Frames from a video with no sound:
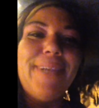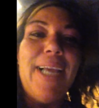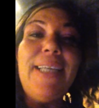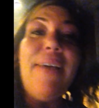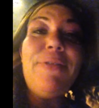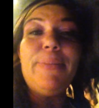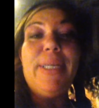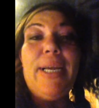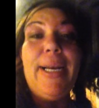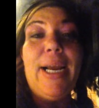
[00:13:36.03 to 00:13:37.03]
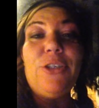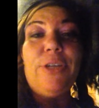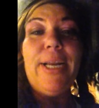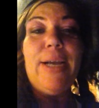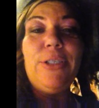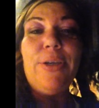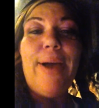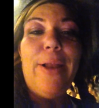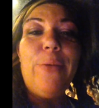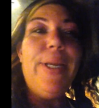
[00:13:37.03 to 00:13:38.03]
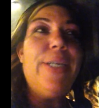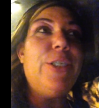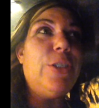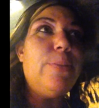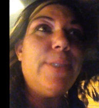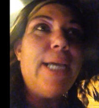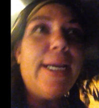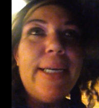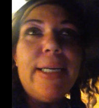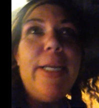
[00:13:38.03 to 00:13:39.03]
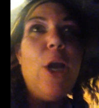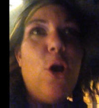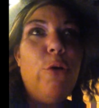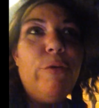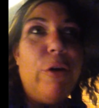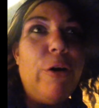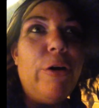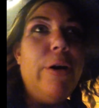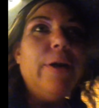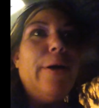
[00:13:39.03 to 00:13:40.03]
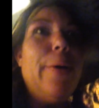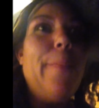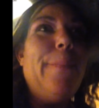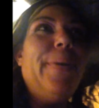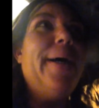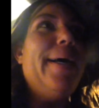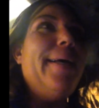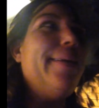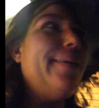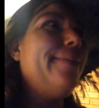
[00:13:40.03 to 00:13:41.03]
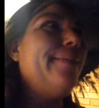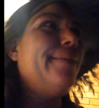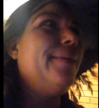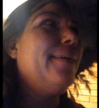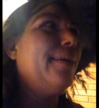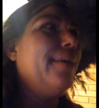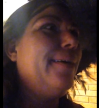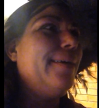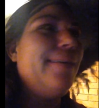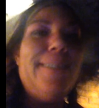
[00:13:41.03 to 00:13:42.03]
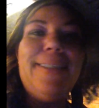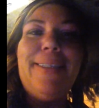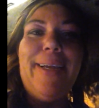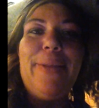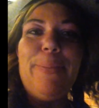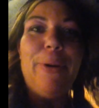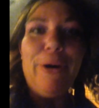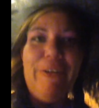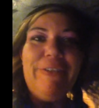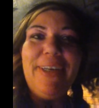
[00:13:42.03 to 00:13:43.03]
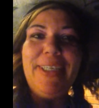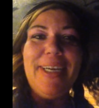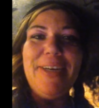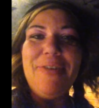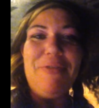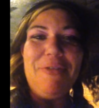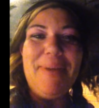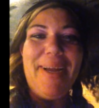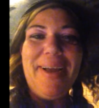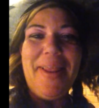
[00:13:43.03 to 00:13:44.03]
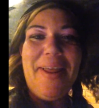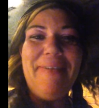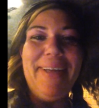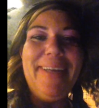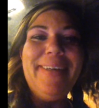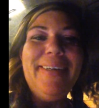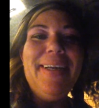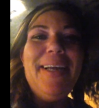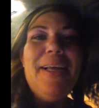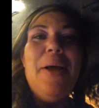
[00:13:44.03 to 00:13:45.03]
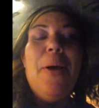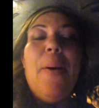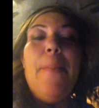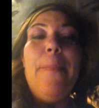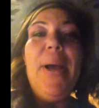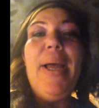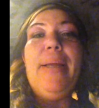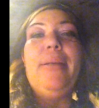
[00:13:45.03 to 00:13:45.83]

It's after midnight actually now, so Halloween is technically over, but this is like the perfect end for me. I love it. But